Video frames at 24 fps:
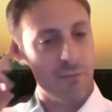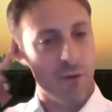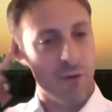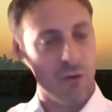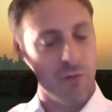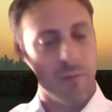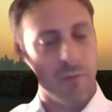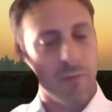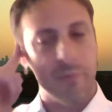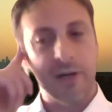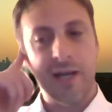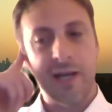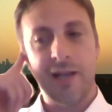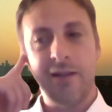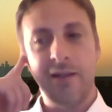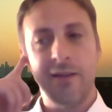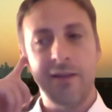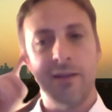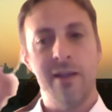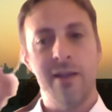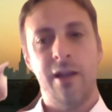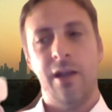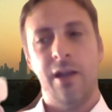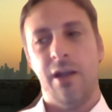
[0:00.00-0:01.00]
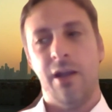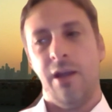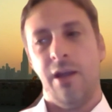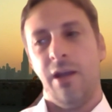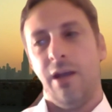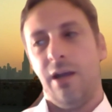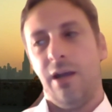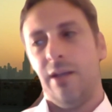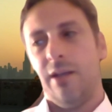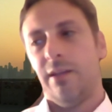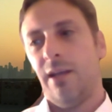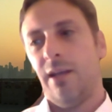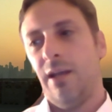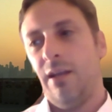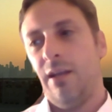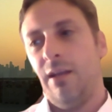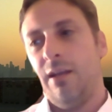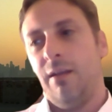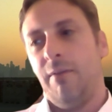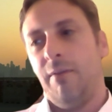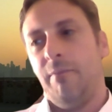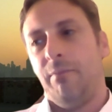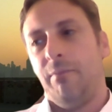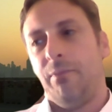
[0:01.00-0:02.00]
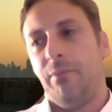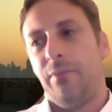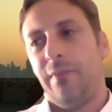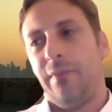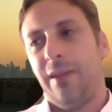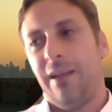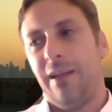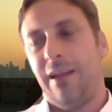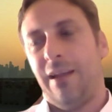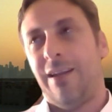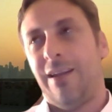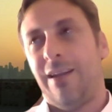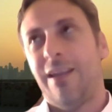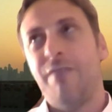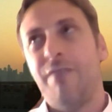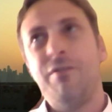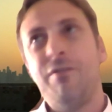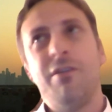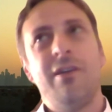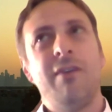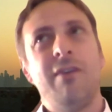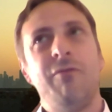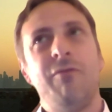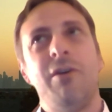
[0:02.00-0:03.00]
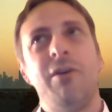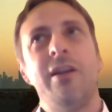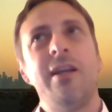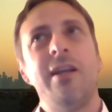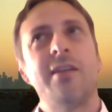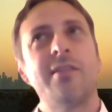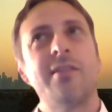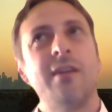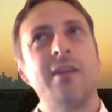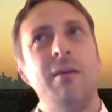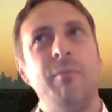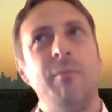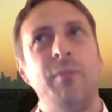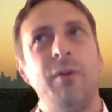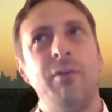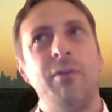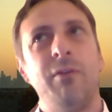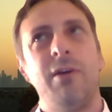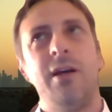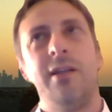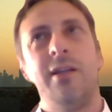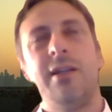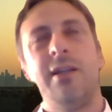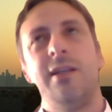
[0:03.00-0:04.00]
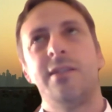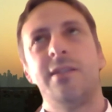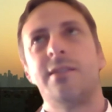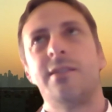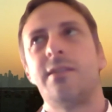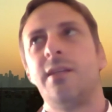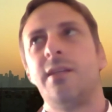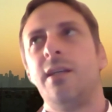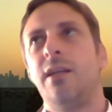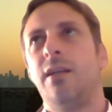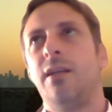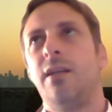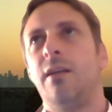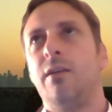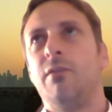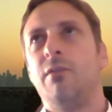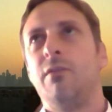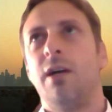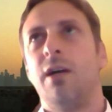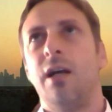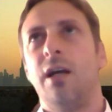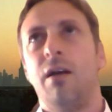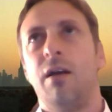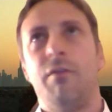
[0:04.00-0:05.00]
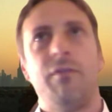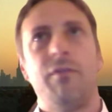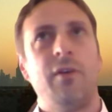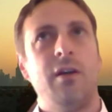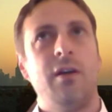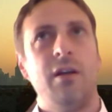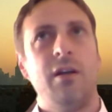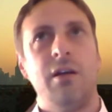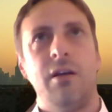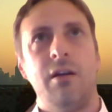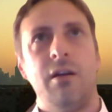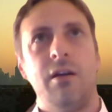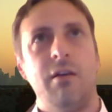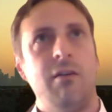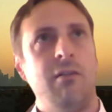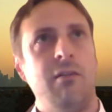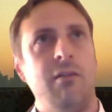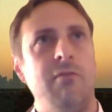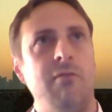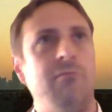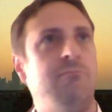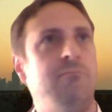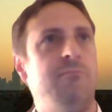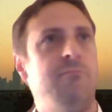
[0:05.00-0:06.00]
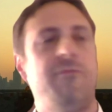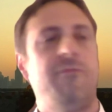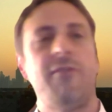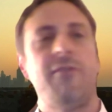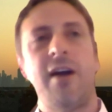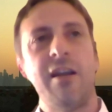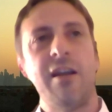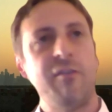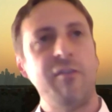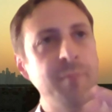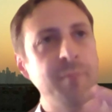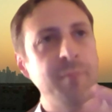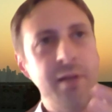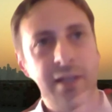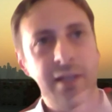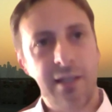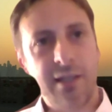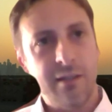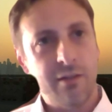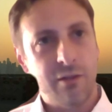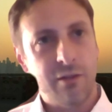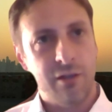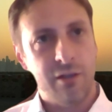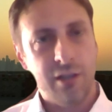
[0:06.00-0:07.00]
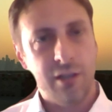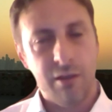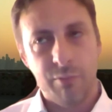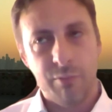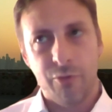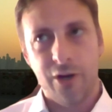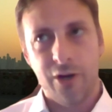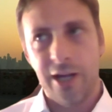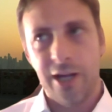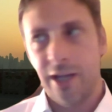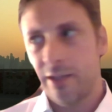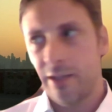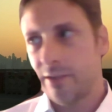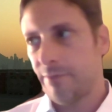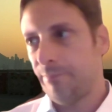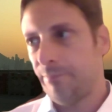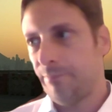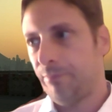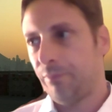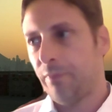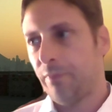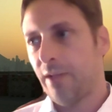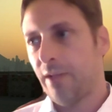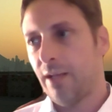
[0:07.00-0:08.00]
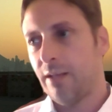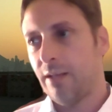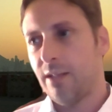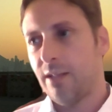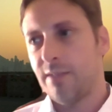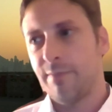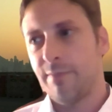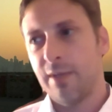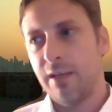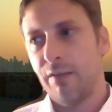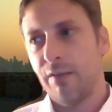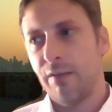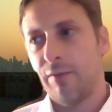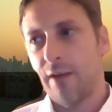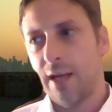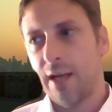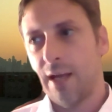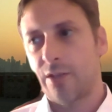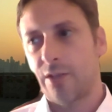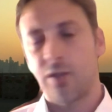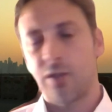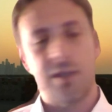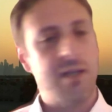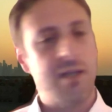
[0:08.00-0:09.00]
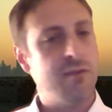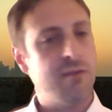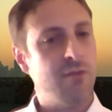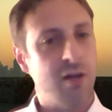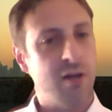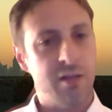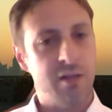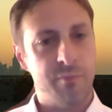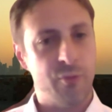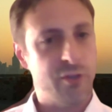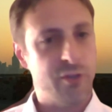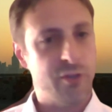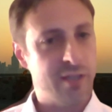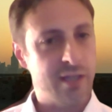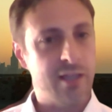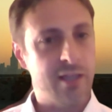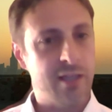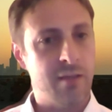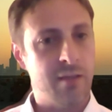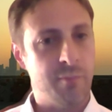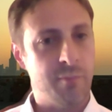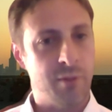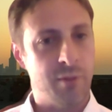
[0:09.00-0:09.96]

of a brand. And then I give you one example, right? Let's say you have a $5 billion brand that is manufactured in one particular